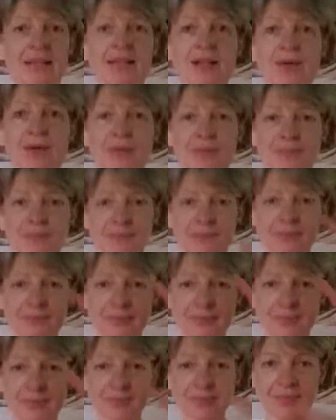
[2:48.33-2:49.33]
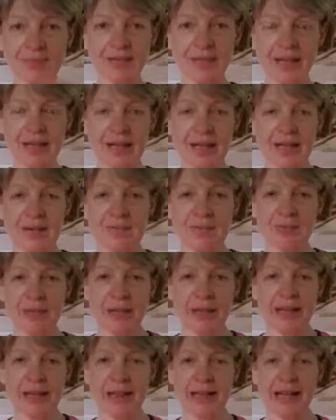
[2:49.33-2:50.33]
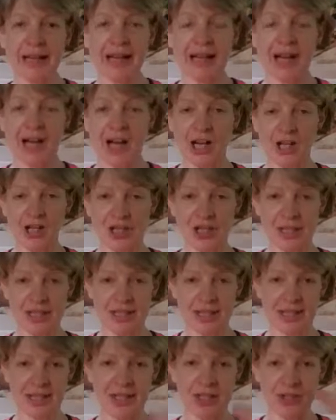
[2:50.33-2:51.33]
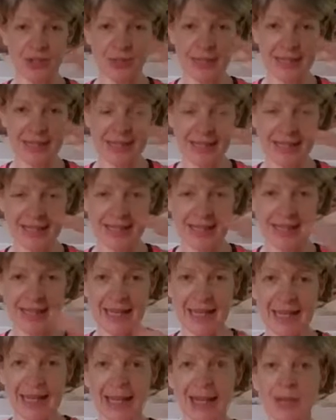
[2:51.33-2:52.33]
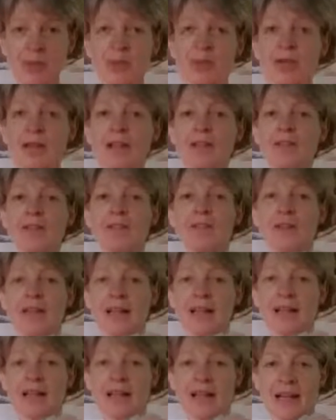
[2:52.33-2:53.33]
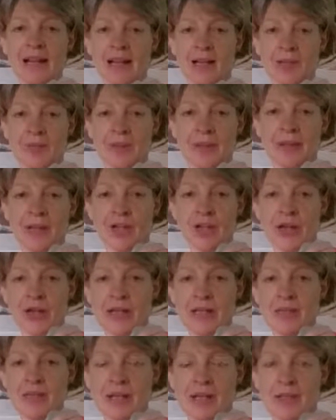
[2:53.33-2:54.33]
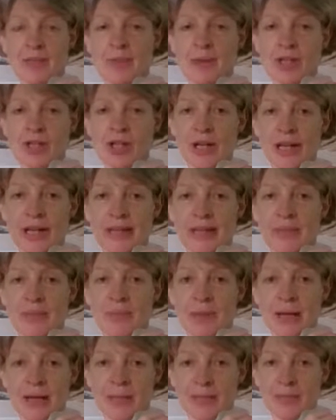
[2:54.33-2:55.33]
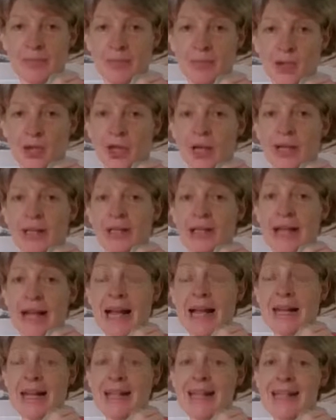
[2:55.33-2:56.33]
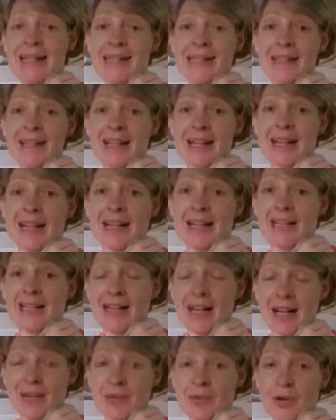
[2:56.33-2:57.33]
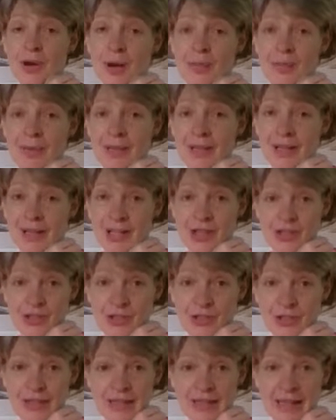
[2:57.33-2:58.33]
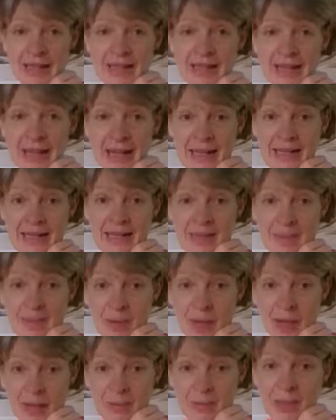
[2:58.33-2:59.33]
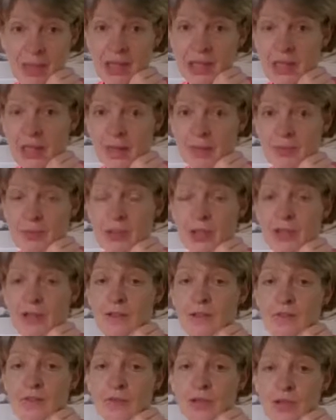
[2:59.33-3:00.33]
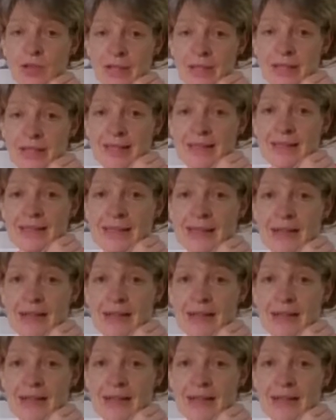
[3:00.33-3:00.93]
So breathing consciously to six, it will fill the lungs with air, especially at the bottom part that is not properly used, and that this bottom part forces the